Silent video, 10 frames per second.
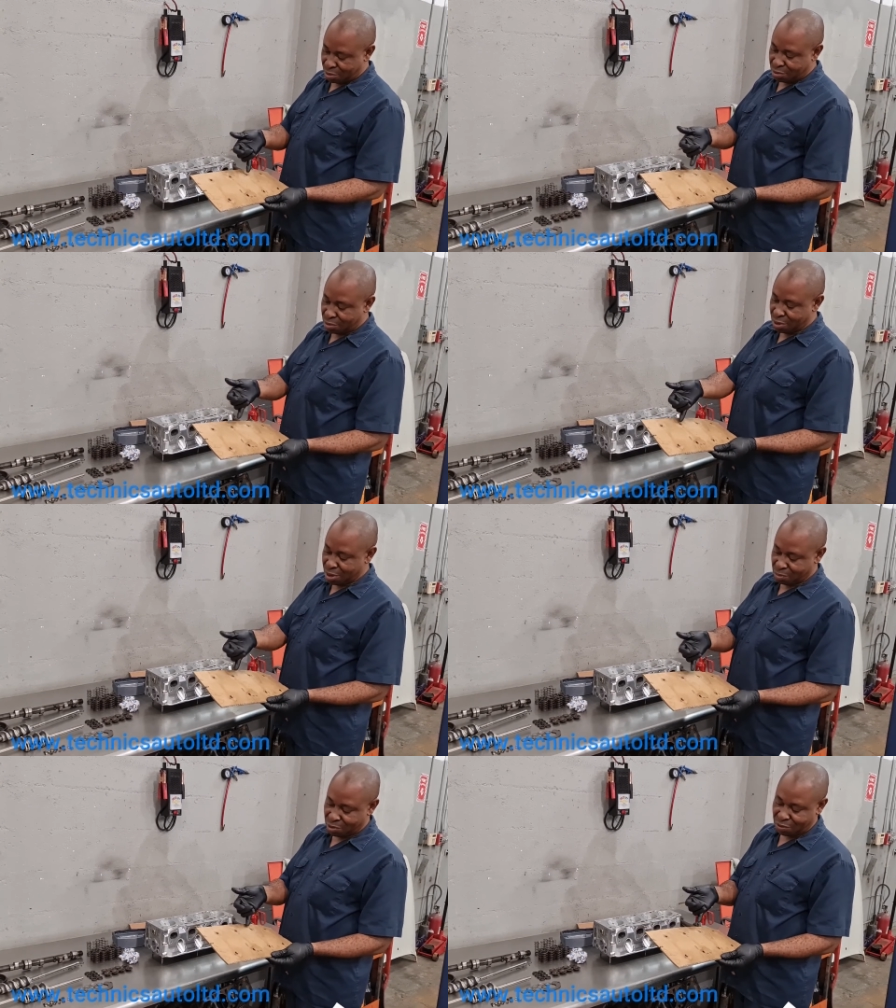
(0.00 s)

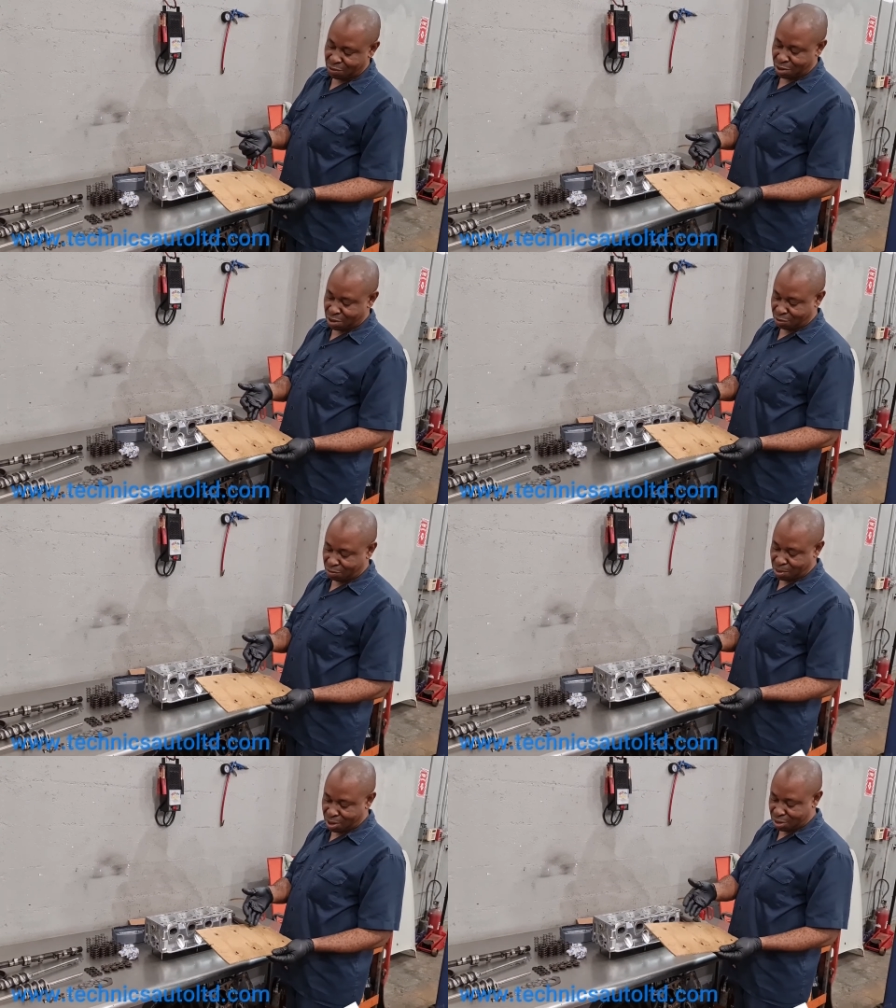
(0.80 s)
holder is
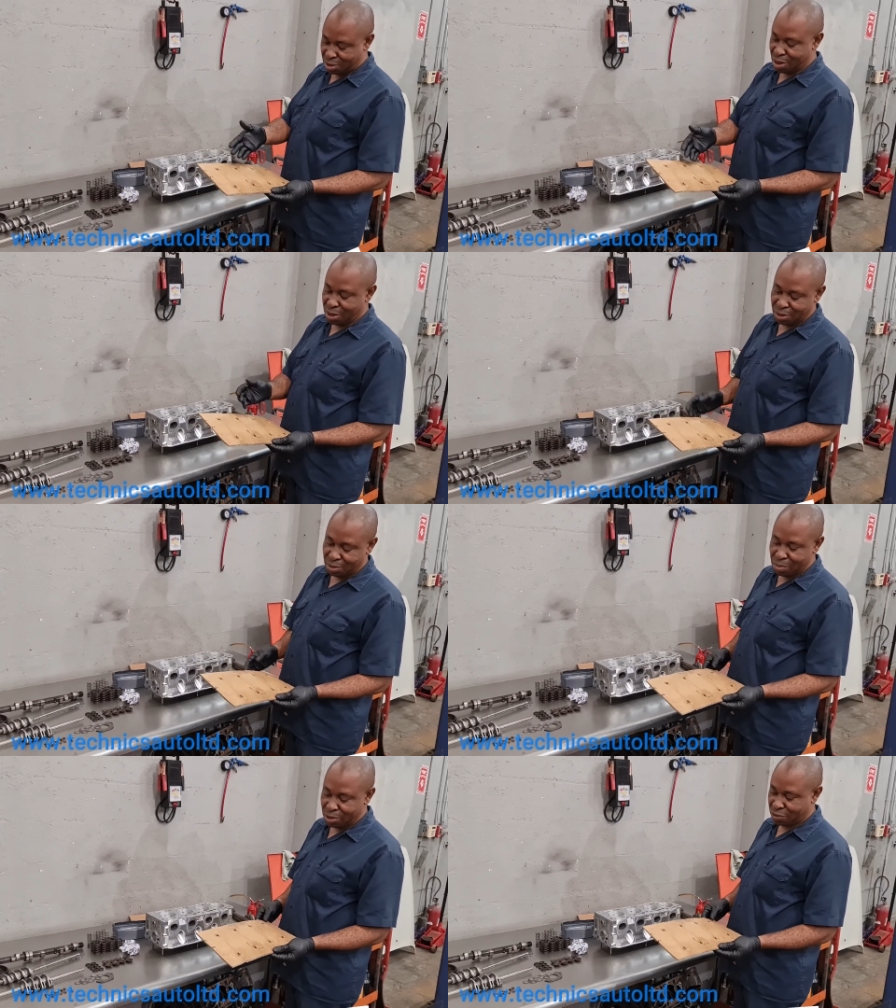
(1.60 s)
expanded a little
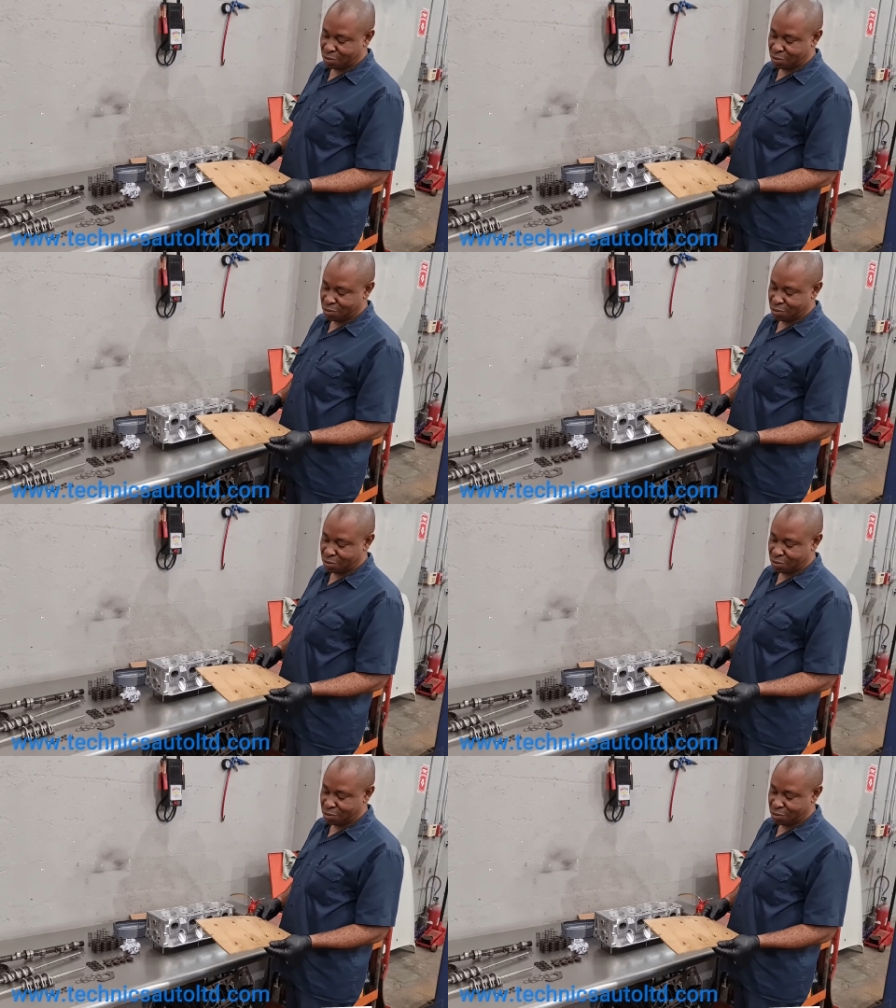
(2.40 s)
bit,